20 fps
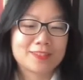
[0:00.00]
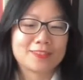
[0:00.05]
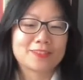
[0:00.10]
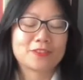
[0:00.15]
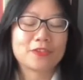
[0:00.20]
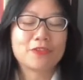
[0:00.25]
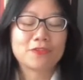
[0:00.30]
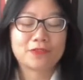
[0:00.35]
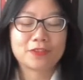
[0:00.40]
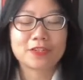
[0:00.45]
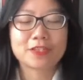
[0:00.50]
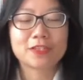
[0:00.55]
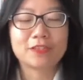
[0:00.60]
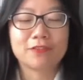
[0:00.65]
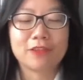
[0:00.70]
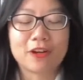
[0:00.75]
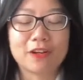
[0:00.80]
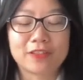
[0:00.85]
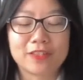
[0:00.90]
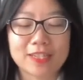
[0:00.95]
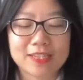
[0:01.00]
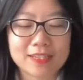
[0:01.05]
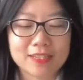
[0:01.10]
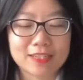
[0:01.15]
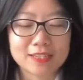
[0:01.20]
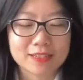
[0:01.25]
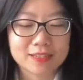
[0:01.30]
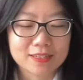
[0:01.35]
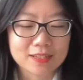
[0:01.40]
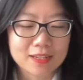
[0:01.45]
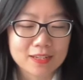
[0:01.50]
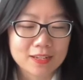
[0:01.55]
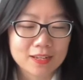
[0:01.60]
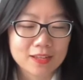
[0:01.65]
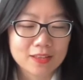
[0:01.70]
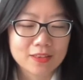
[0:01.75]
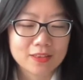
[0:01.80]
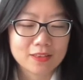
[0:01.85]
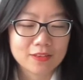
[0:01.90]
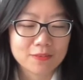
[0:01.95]
so first of all, this is
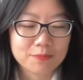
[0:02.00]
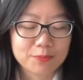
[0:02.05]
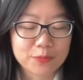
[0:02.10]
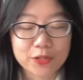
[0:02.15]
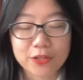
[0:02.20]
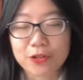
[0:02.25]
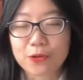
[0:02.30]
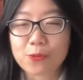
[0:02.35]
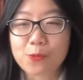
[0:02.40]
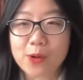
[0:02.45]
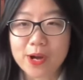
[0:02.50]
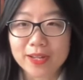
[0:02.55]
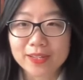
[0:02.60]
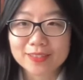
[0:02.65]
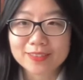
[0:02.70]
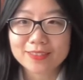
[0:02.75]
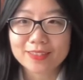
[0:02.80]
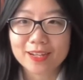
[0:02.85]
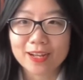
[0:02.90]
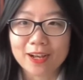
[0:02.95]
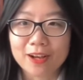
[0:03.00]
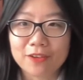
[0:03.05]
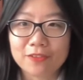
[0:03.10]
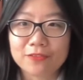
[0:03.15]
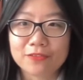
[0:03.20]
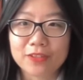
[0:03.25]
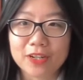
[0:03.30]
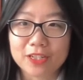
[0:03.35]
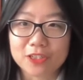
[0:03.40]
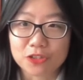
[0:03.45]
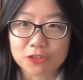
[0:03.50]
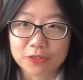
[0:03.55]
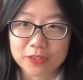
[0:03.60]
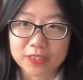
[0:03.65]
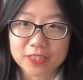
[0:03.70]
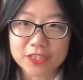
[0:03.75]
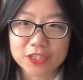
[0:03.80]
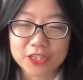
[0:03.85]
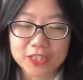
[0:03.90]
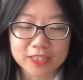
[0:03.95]
book one of a
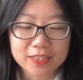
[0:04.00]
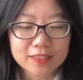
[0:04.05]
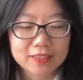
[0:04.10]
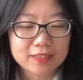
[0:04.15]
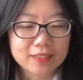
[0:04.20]
trilogy.